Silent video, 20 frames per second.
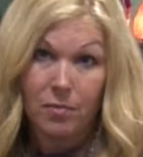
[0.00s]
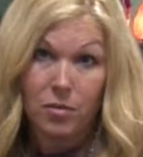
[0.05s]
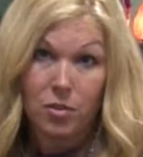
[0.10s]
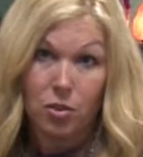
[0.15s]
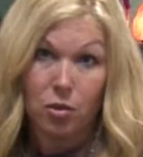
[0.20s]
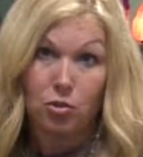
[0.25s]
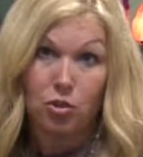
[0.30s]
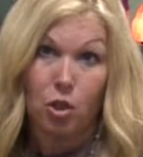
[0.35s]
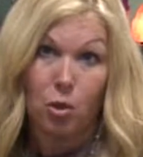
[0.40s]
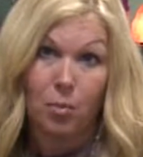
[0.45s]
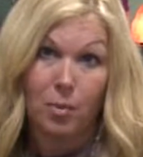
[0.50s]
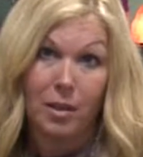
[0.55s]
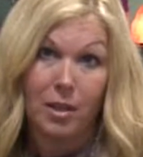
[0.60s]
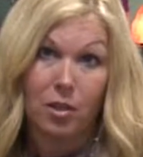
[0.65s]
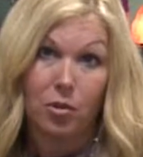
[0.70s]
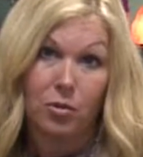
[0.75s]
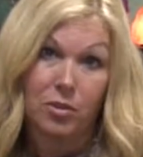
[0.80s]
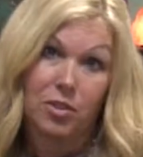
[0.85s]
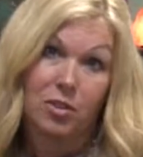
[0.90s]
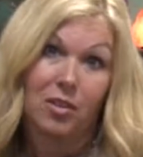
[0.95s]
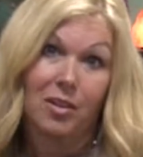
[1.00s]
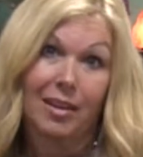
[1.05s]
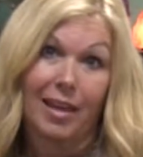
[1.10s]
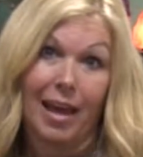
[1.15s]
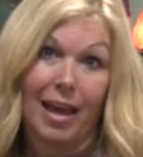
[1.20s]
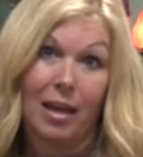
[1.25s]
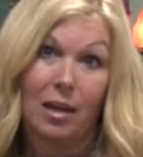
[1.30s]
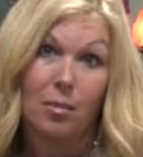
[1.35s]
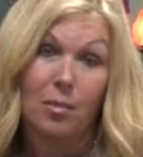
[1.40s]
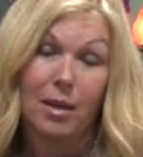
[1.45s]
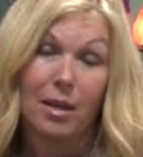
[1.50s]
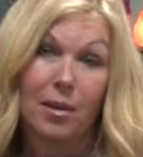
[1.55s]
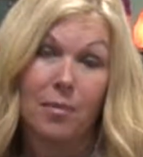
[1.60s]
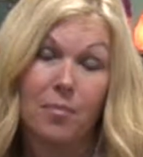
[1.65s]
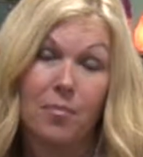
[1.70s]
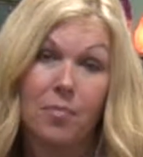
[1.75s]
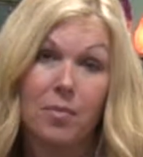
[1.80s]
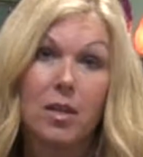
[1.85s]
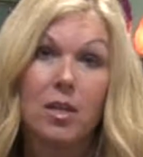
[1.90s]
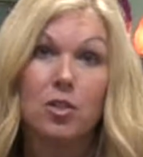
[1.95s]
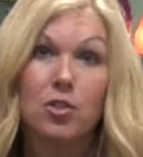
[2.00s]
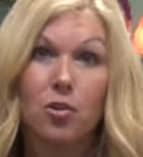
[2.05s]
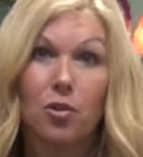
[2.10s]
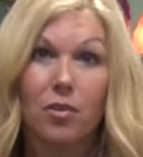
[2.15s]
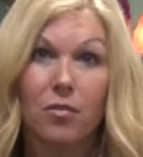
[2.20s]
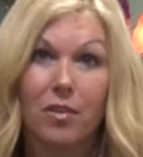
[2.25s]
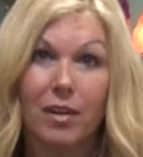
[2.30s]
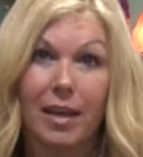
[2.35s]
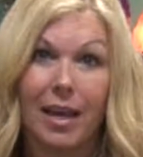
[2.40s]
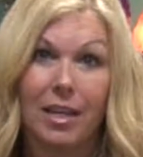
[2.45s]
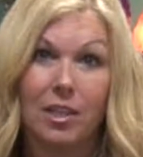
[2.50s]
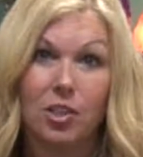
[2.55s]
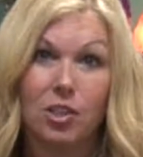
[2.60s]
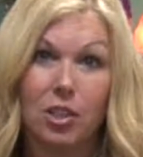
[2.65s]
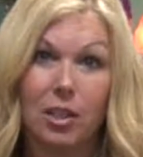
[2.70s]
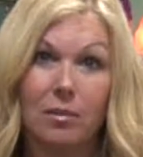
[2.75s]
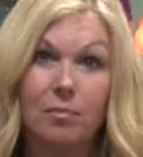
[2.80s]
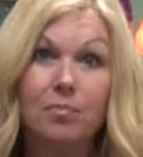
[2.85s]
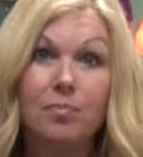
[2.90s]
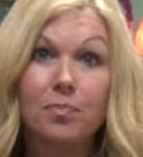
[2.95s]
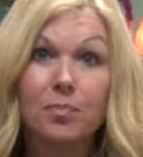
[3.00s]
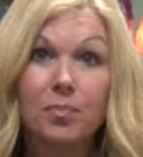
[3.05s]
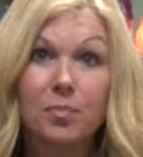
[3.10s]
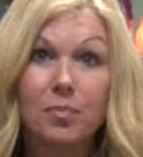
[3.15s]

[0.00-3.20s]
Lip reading: SoulTopia Crystal Academy certification,